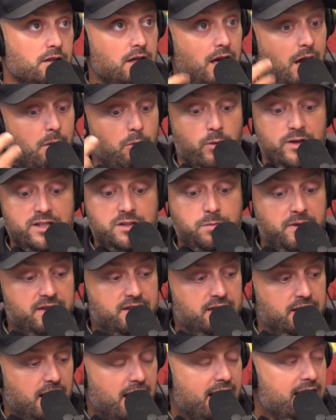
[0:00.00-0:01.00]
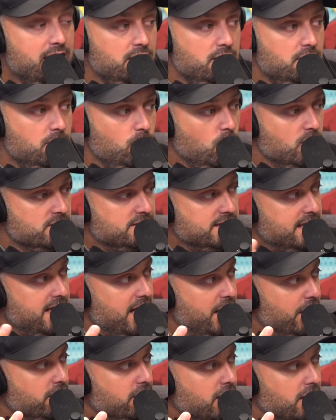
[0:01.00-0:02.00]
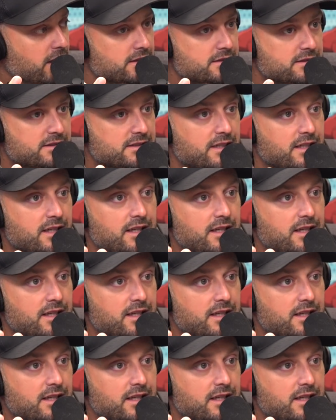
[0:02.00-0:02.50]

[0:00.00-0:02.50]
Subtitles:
I mean, we spent the night once at Caroline's.